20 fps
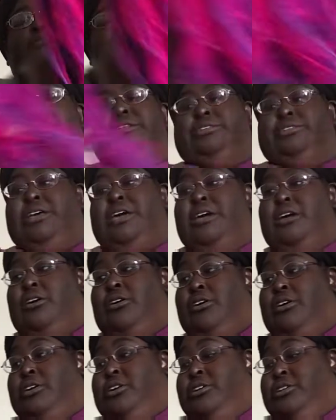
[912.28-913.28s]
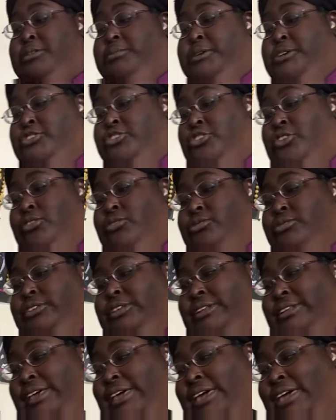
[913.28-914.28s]
but they are going to be shown
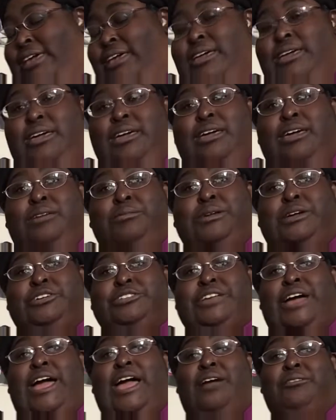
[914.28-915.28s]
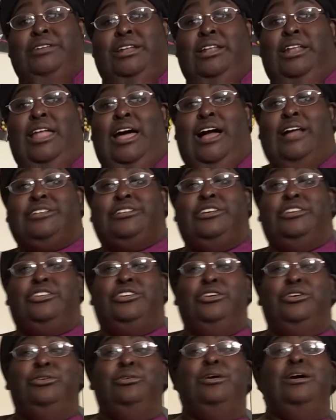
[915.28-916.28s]
today because I have a lot to
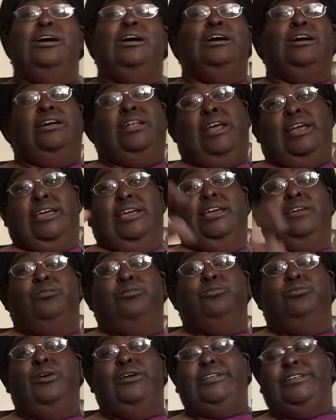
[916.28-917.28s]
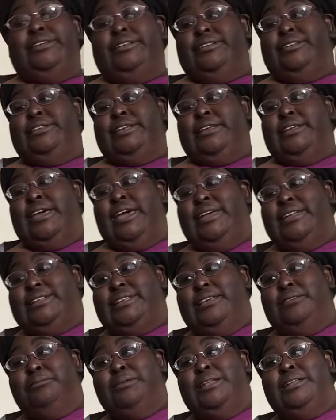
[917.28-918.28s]
do and I can wait to
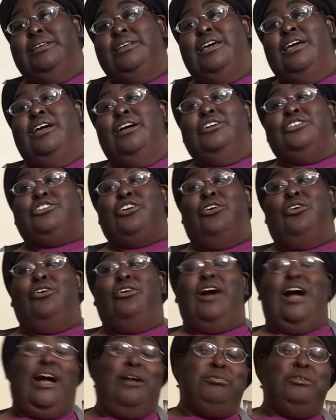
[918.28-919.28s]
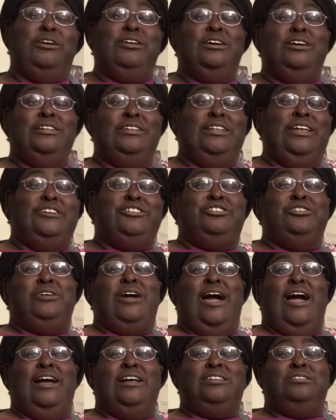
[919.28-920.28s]
18 minutes. So I'm going to let you
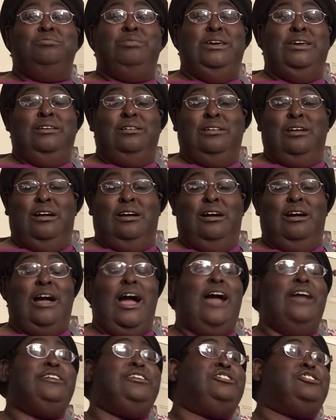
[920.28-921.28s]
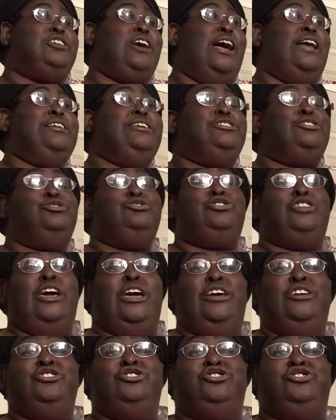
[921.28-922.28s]
guys meet. Uh, I decided to
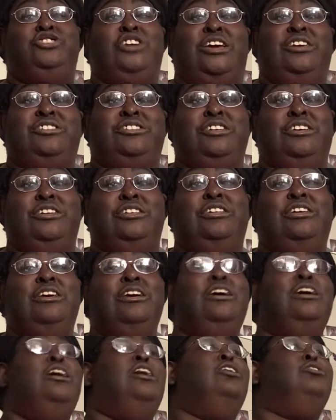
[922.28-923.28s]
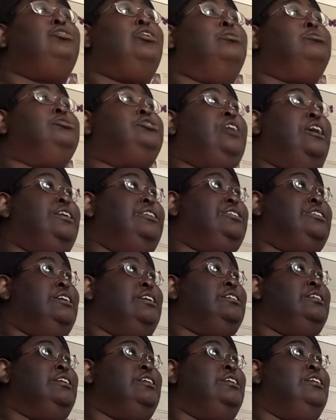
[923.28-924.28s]
change Jason from
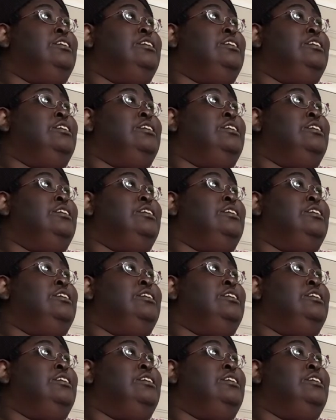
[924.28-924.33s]
Jason